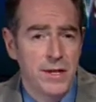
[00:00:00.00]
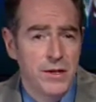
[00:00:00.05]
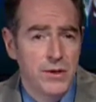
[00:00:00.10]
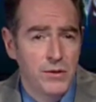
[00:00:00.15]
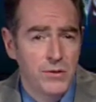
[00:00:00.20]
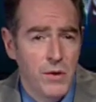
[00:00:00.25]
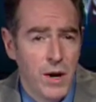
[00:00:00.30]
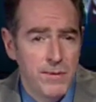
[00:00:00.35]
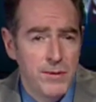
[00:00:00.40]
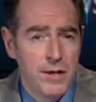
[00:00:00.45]

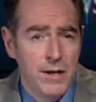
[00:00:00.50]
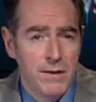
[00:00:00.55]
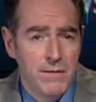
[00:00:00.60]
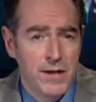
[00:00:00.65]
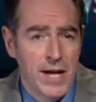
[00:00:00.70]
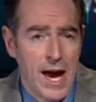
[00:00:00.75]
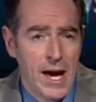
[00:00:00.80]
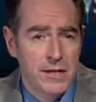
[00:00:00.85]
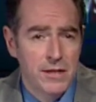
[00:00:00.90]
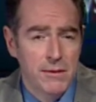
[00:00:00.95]
disruption
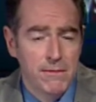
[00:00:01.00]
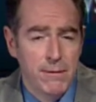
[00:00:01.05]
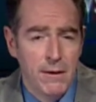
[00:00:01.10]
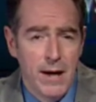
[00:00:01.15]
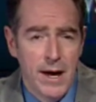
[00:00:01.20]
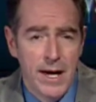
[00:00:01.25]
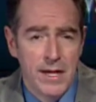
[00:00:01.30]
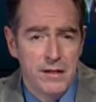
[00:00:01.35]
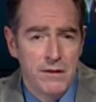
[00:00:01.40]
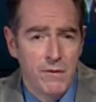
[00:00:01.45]
of gas
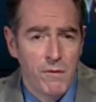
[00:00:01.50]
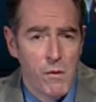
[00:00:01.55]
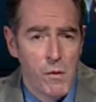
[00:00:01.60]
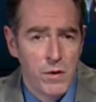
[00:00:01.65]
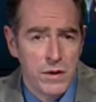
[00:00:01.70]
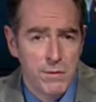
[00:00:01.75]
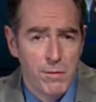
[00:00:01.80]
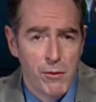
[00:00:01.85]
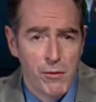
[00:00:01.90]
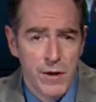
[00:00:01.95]
supplies
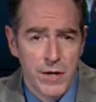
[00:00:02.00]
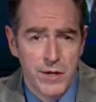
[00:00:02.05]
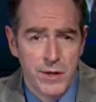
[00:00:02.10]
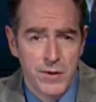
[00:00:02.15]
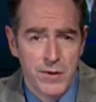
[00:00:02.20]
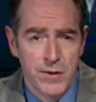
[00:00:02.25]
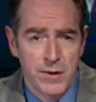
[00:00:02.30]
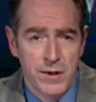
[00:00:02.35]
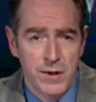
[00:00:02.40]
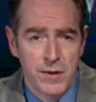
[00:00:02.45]
forced
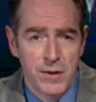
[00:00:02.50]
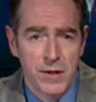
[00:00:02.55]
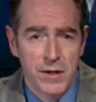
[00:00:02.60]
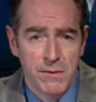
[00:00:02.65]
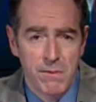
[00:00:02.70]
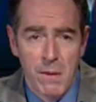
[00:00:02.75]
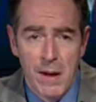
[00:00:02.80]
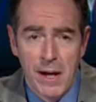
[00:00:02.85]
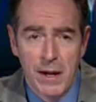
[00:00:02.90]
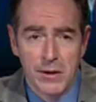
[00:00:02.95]
parishioners to
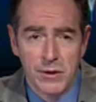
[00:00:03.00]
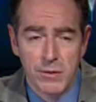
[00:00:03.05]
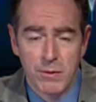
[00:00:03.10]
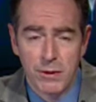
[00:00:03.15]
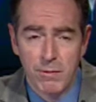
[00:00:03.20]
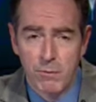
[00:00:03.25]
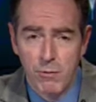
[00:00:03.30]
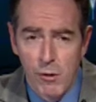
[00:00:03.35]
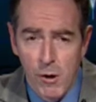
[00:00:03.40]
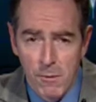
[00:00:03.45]
cook meals
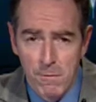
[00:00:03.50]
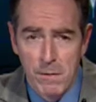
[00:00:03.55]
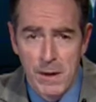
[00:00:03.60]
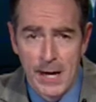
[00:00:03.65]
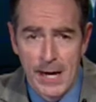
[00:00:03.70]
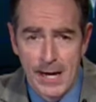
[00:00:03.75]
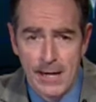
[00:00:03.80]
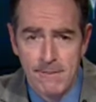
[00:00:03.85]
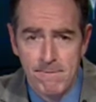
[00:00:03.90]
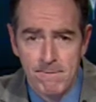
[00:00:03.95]
with
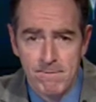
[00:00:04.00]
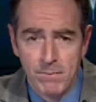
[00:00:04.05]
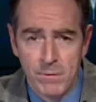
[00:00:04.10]
propane.